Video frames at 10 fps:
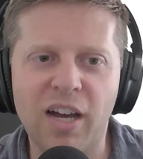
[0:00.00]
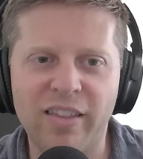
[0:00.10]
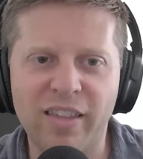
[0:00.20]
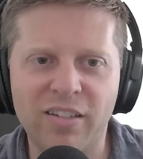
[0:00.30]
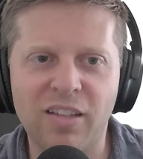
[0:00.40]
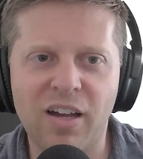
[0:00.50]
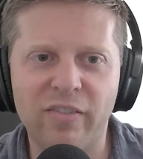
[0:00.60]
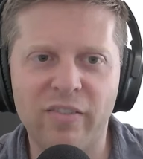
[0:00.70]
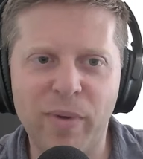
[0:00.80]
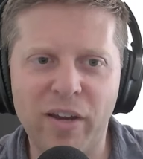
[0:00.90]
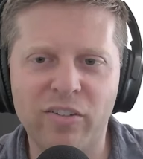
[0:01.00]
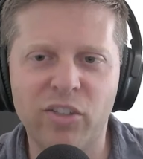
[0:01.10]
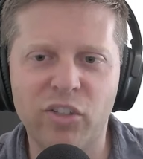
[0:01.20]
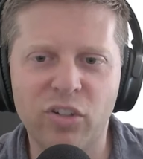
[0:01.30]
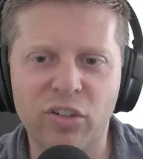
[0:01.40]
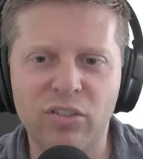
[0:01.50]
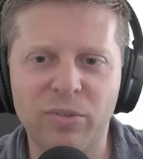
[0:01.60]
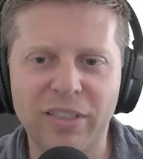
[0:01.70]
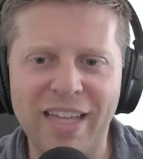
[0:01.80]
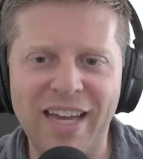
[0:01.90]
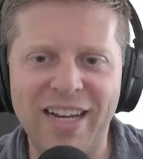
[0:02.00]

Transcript: I think a lot of parents struggle with that